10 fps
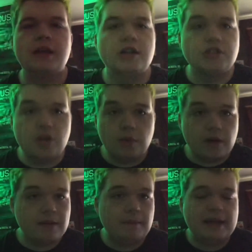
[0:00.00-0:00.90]
So
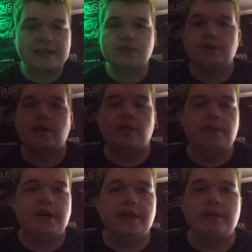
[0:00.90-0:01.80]
welcome back to another
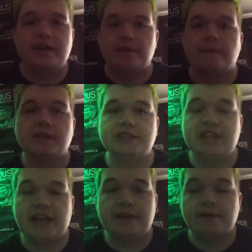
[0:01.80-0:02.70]
video here on the
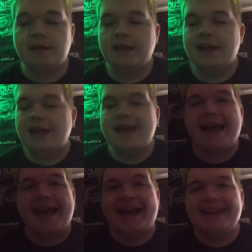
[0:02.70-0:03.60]
channel.
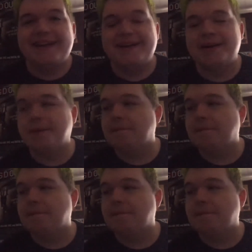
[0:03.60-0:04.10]
And um,